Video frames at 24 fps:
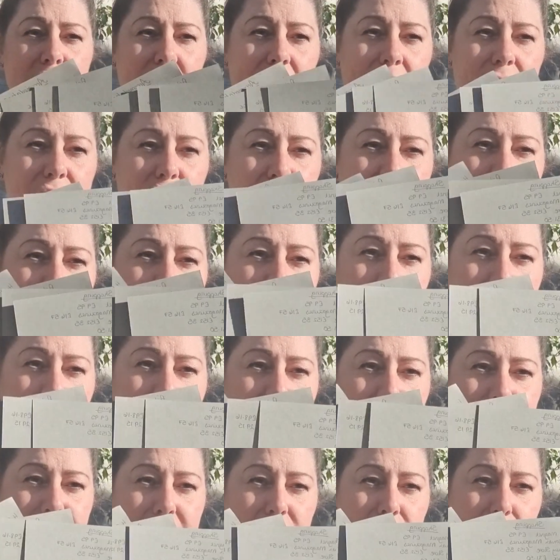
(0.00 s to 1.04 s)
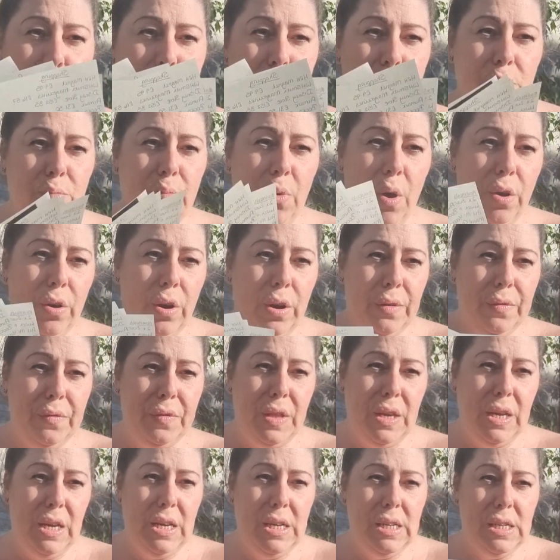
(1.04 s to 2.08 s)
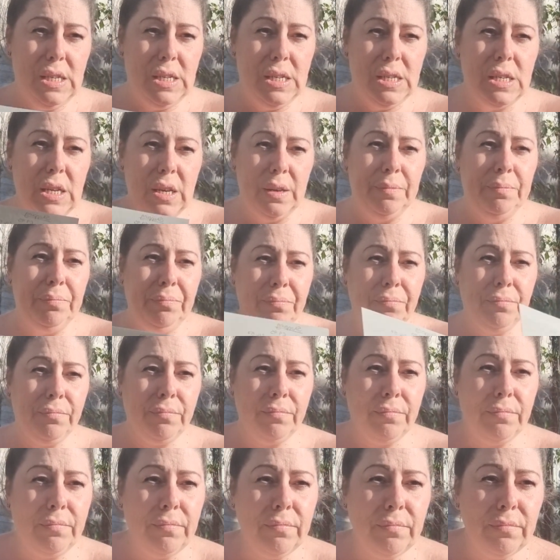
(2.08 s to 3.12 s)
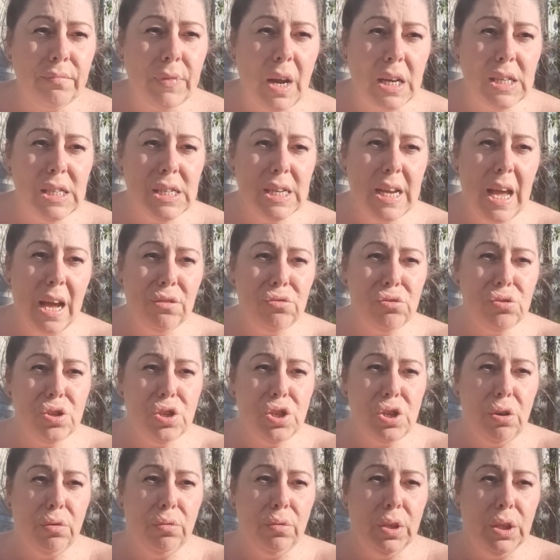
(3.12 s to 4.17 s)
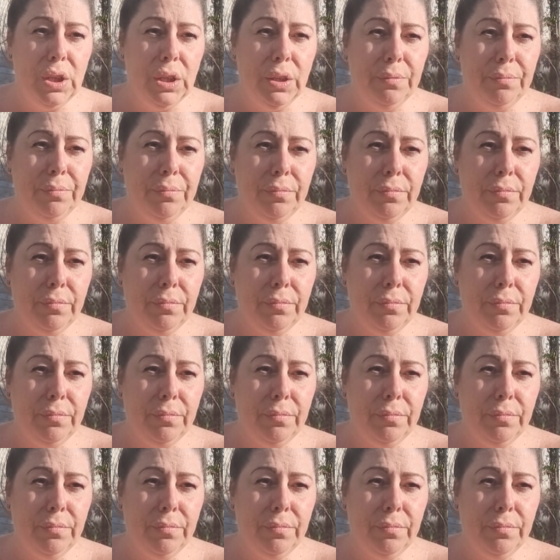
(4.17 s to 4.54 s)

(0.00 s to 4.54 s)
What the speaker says: each little individual one of these to get us a total.